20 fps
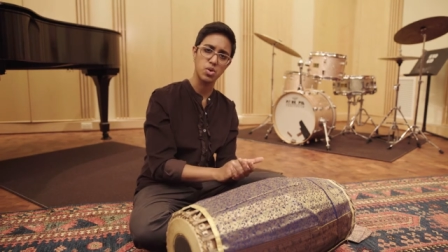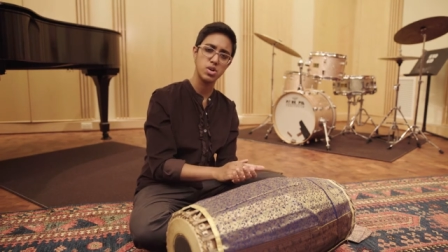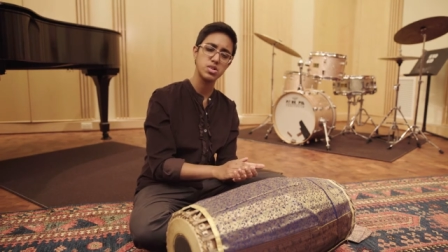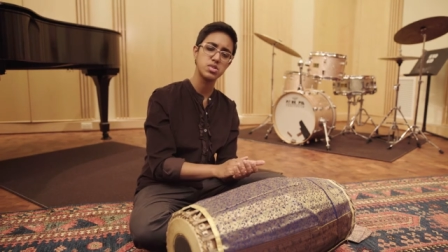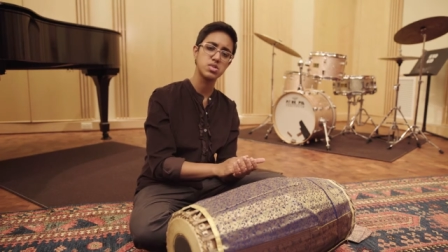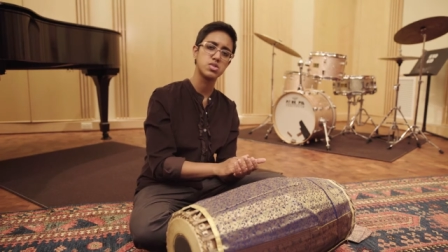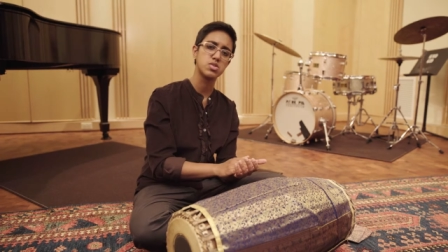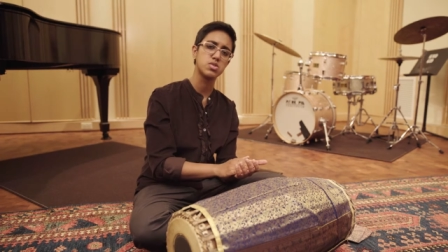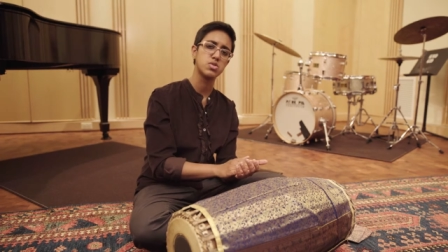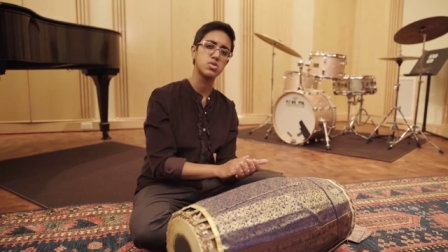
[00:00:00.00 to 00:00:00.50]

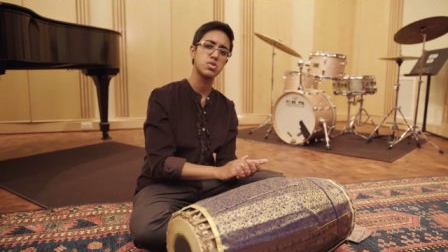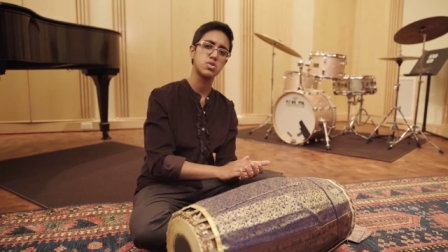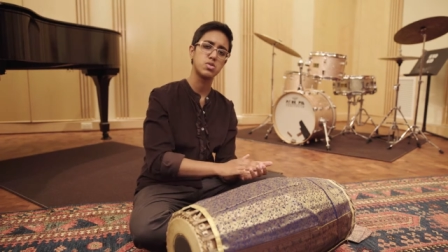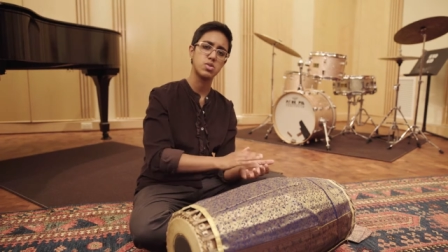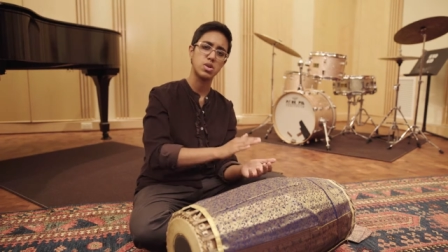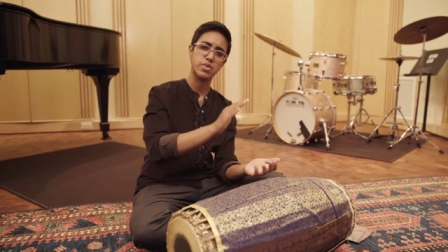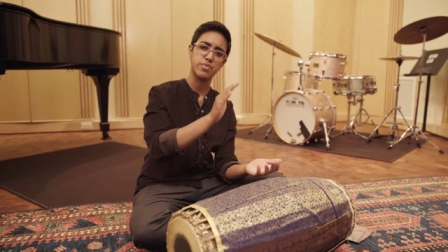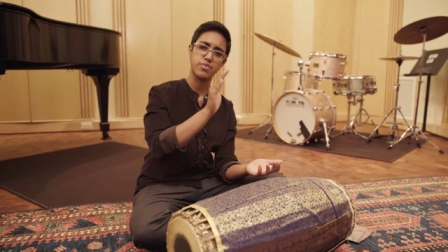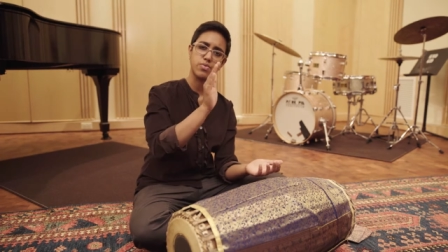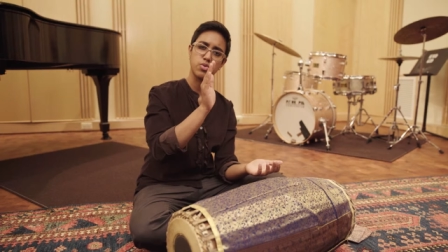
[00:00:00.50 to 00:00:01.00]
1, 2,
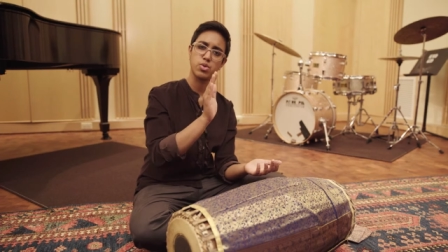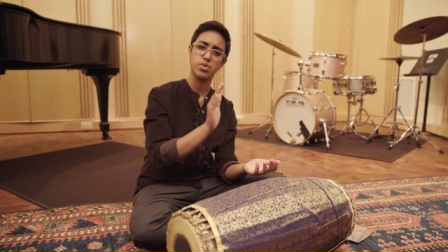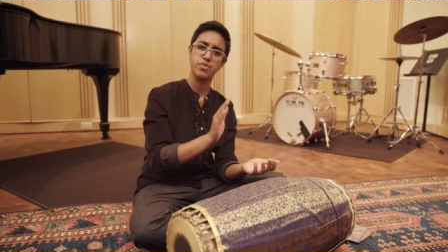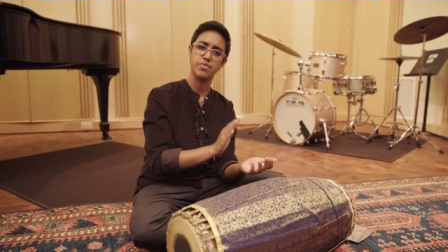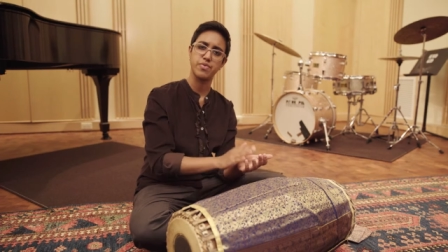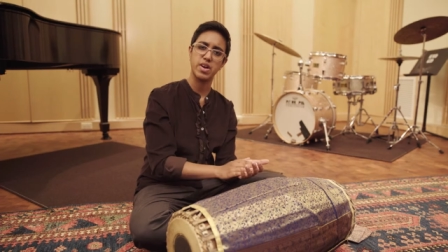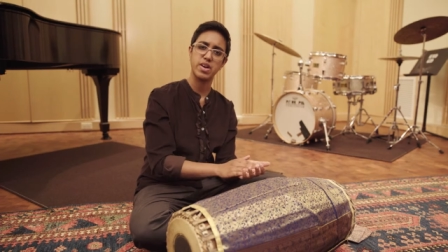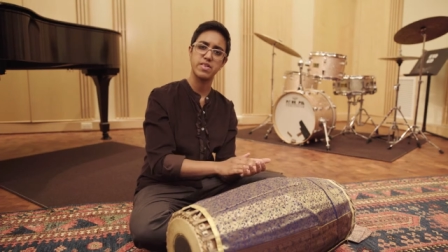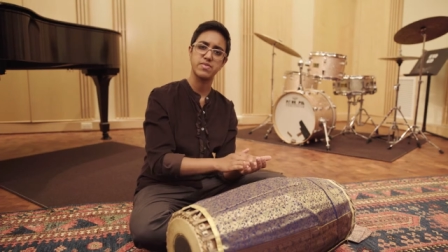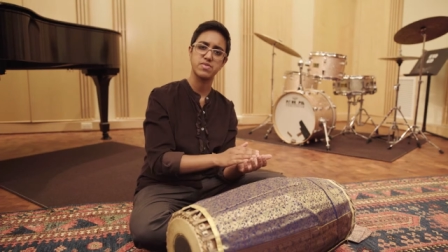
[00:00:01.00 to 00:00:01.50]
3, 4,
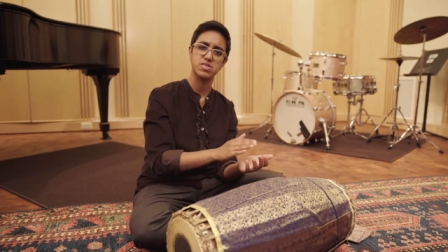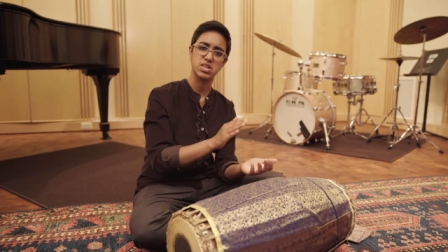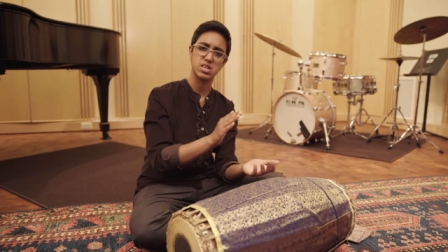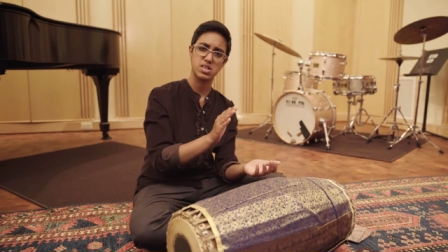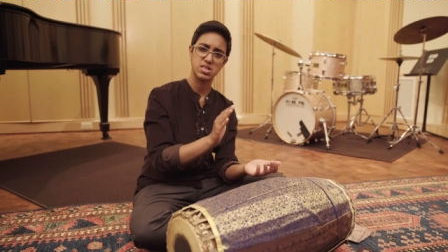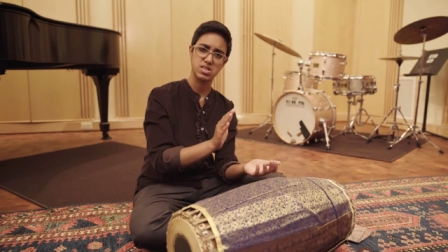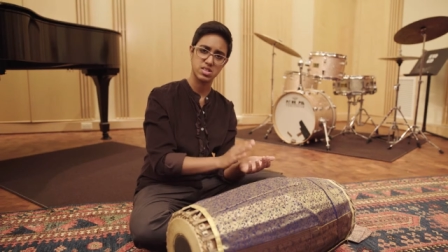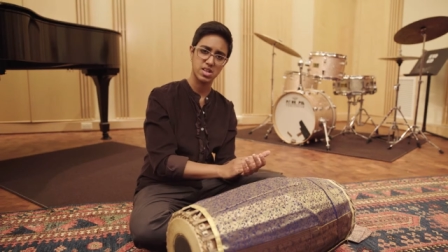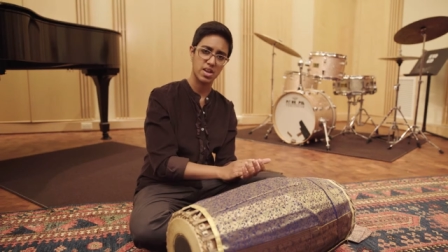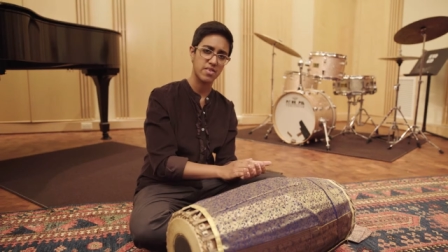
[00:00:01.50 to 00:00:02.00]
5,
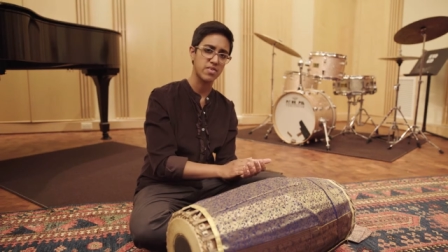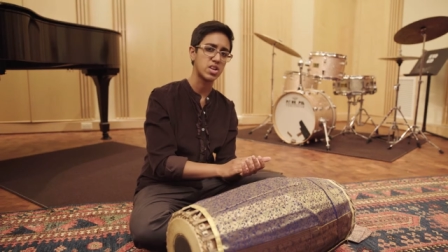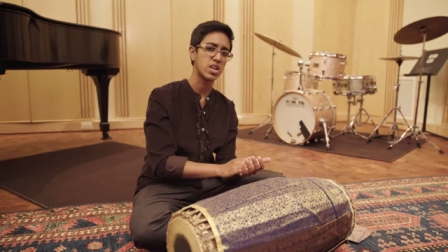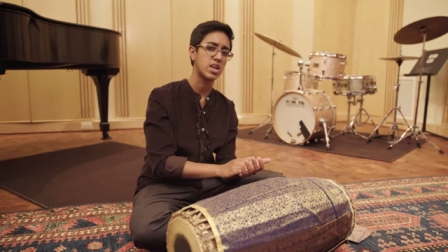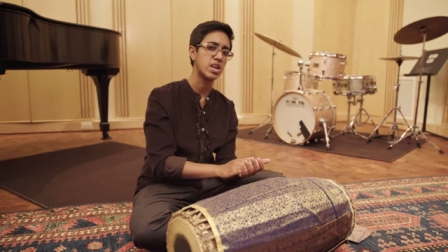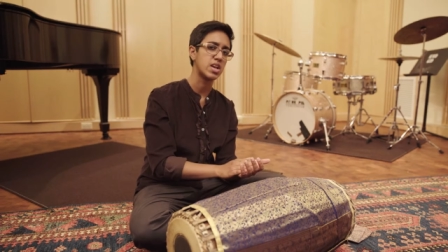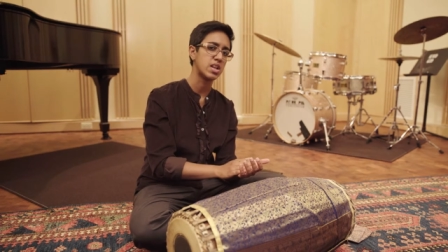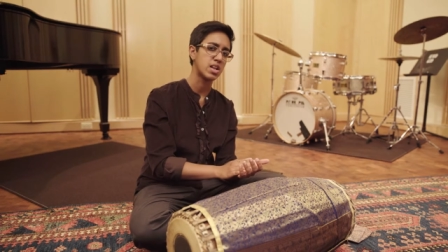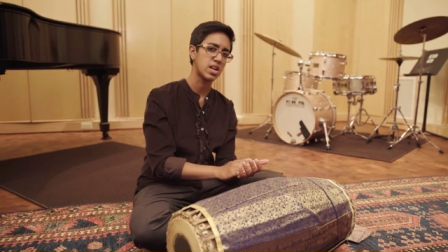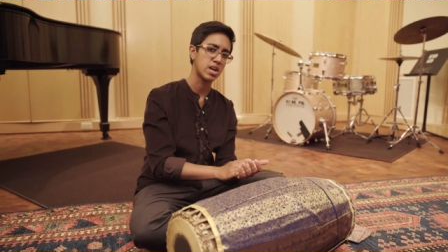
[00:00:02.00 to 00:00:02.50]
6, 7,
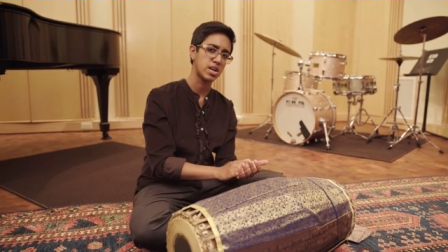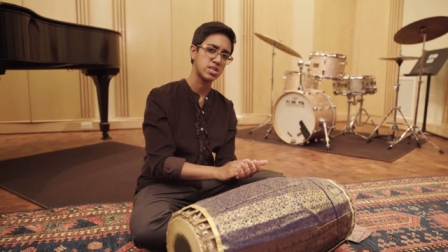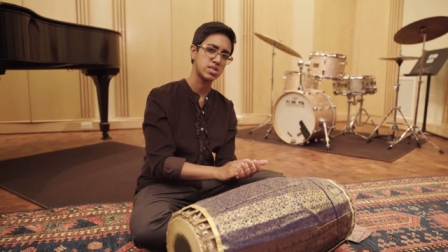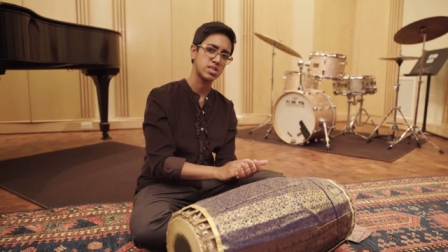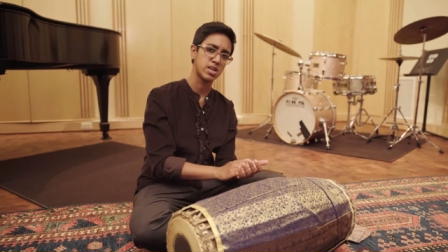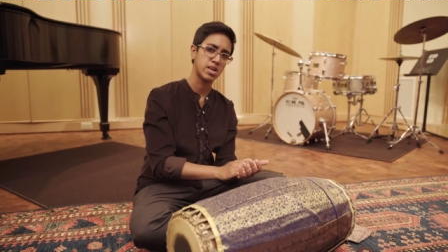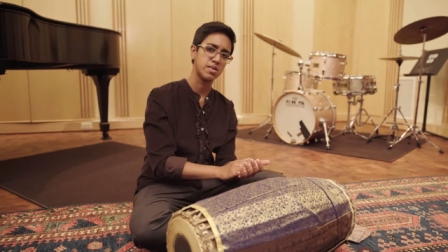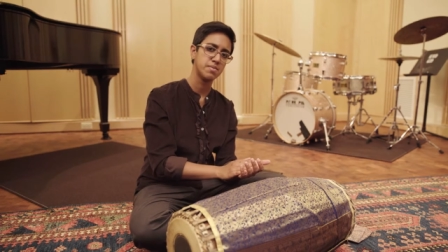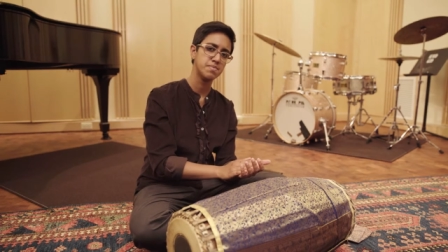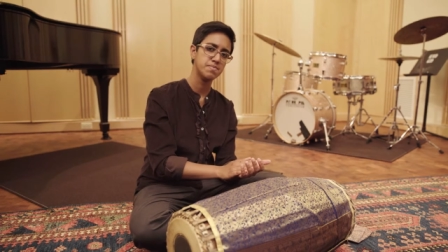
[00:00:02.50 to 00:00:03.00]
8, 9,
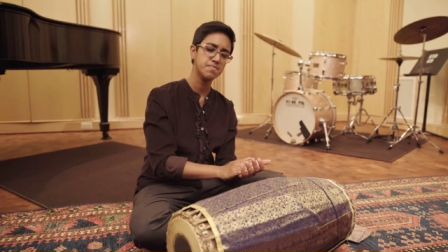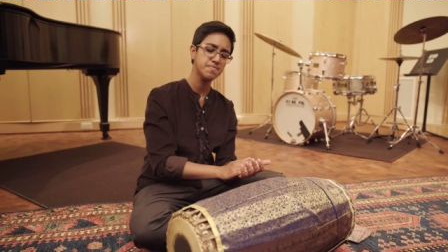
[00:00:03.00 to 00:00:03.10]
10.